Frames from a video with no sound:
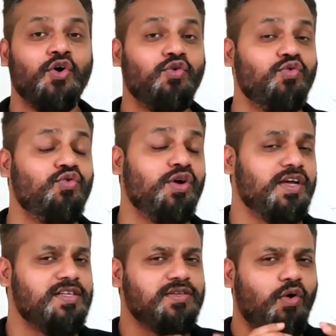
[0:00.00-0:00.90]
who
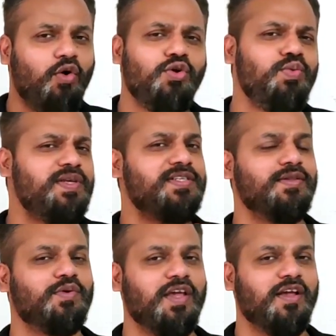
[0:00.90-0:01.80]
is always
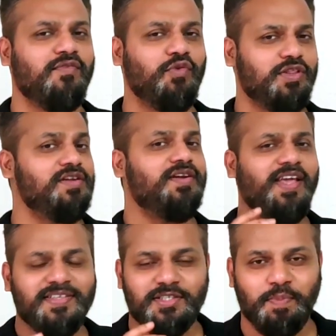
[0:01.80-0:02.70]
looking for the
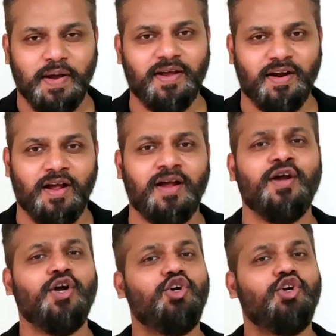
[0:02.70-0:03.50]
next Bakra